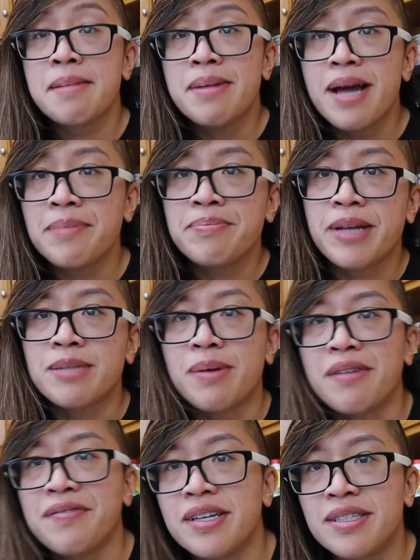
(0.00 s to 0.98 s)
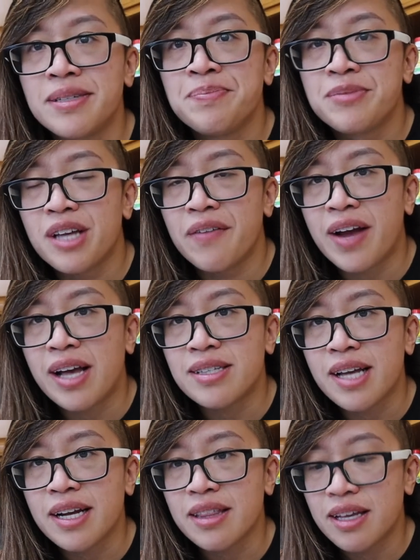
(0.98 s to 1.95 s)
Yeah, that's breakfast. So if you guys
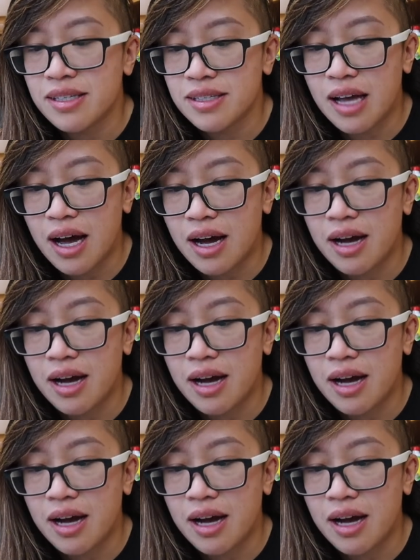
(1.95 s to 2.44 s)
like this,